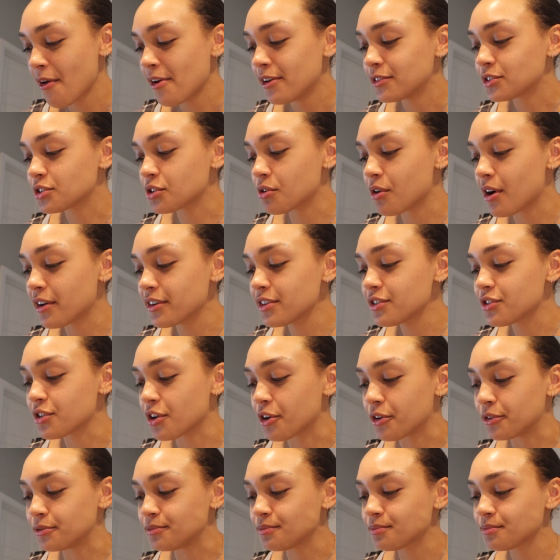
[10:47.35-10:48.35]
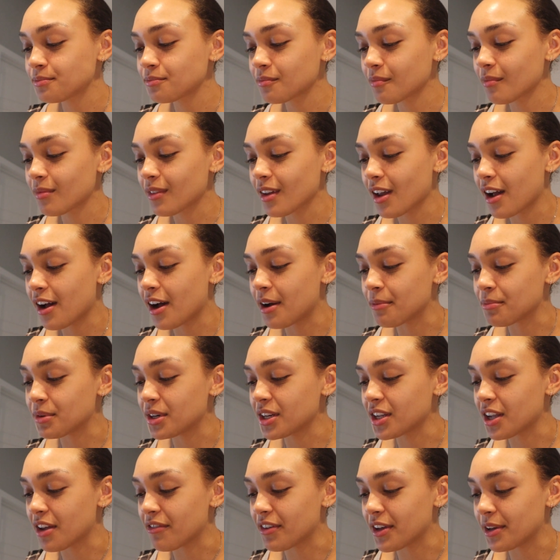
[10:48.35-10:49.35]
So on its own, I'm gonna
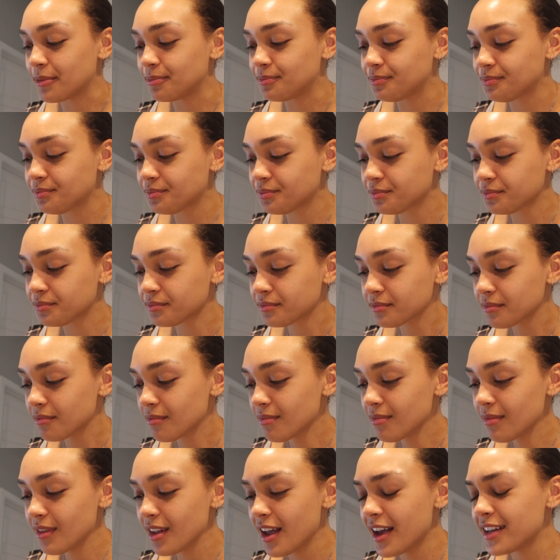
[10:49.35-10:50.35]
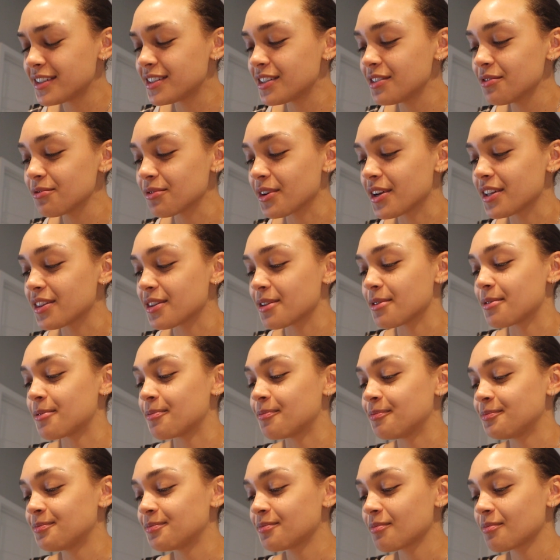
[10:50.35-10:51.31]
give it, I didn't rate the